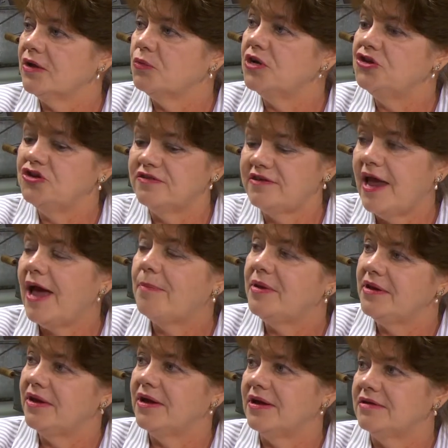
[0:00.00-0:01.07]
at what just
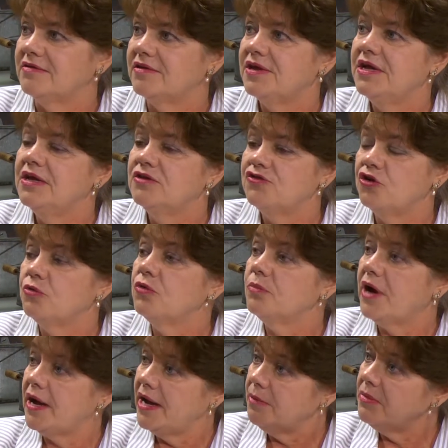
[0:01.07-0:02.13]
happened to us. So
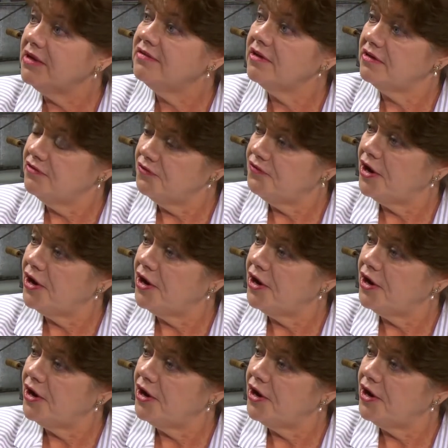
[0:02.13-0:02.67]
my son is a